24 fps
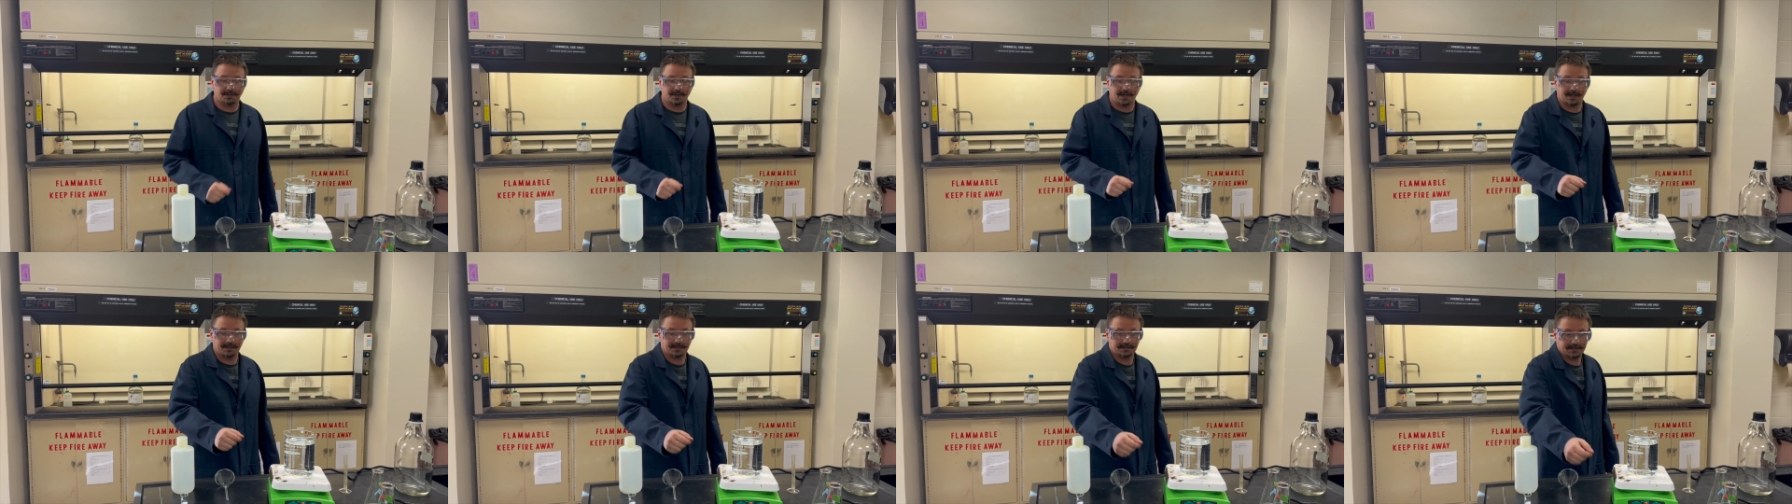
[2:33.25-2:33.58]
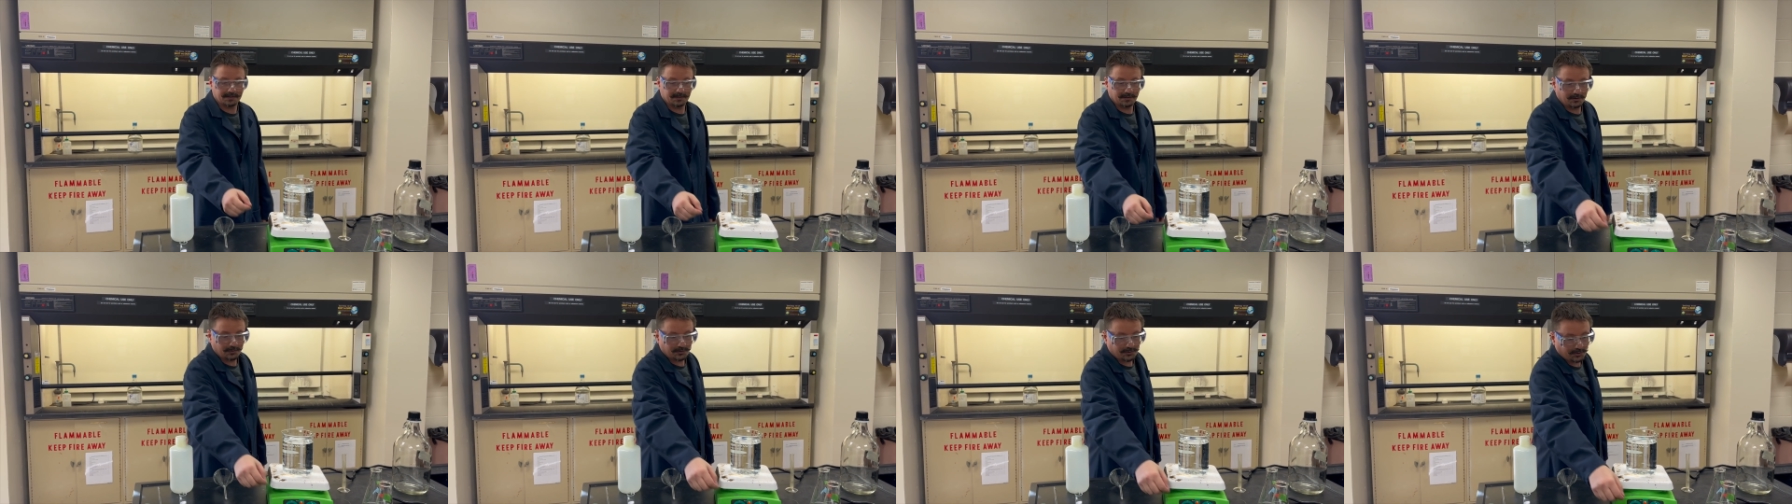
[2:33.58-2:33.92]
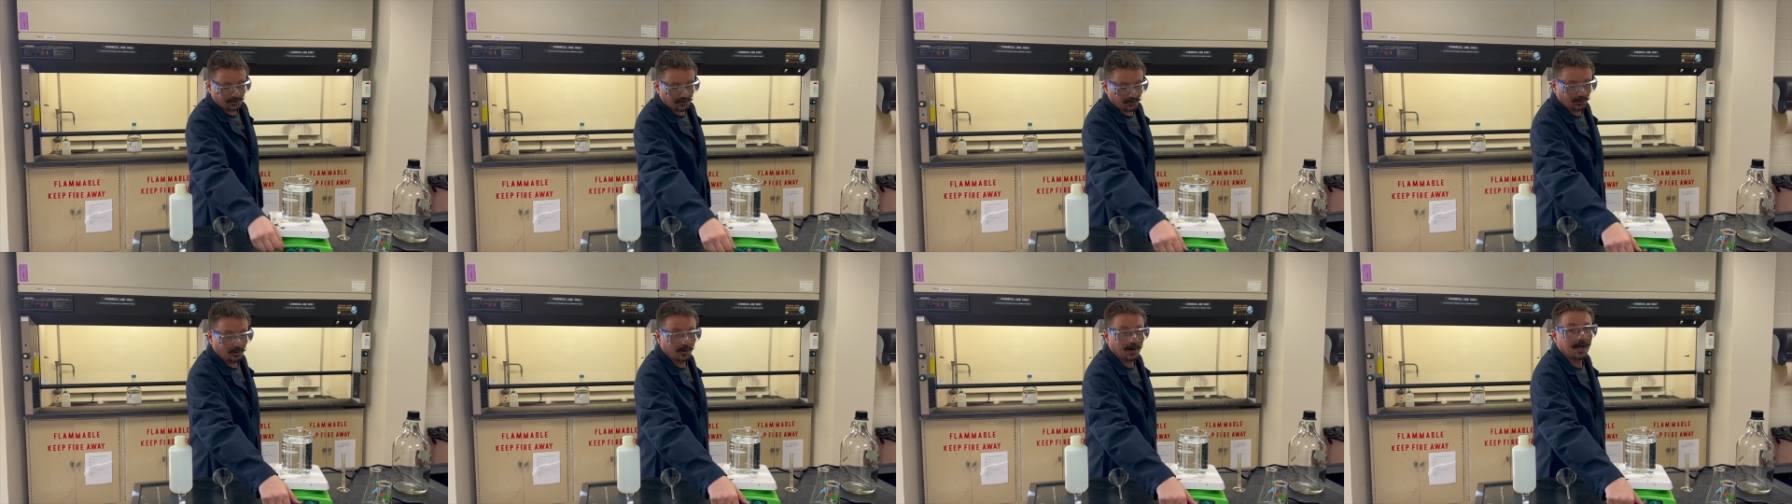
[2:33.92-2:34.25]
that
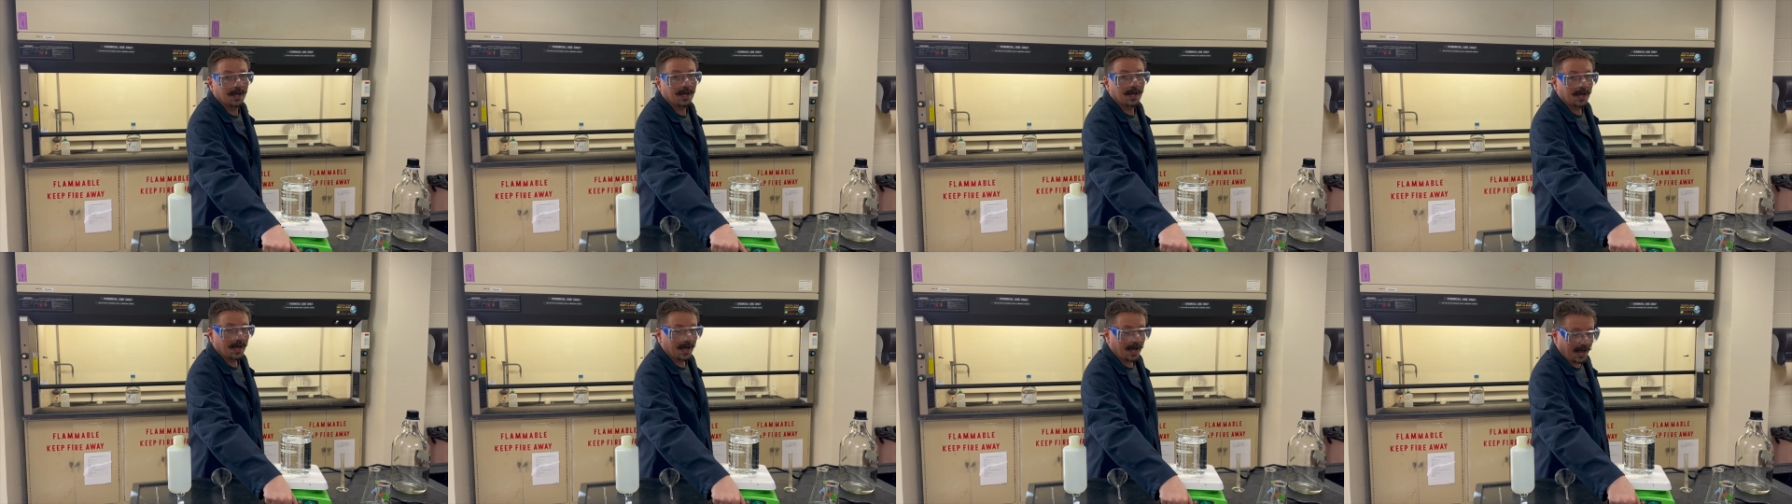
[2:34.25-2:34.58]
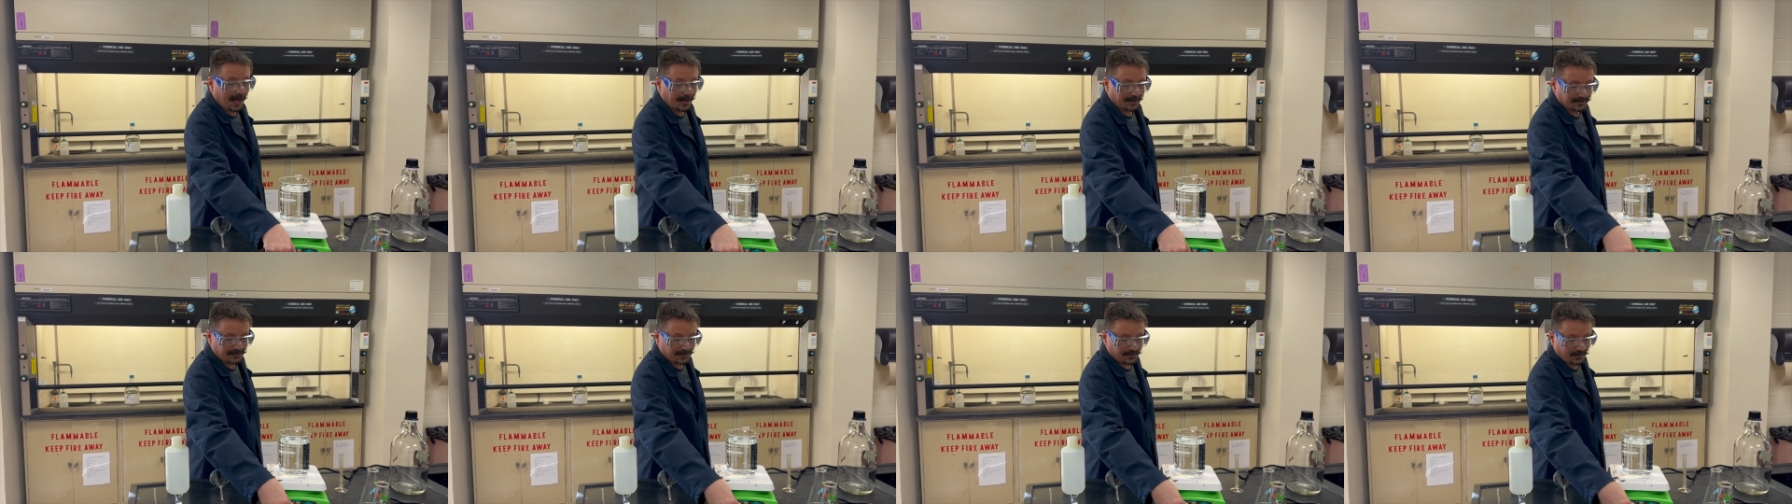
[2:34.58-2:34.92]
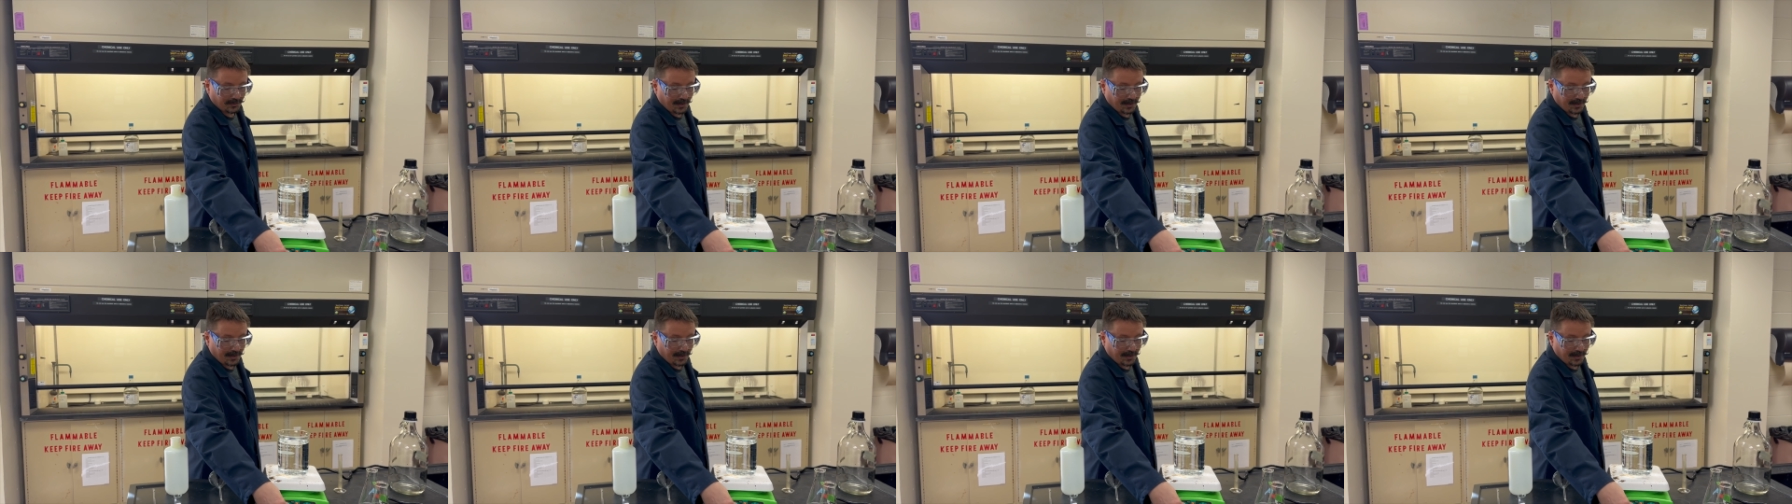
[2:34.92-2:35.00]
CO2 as you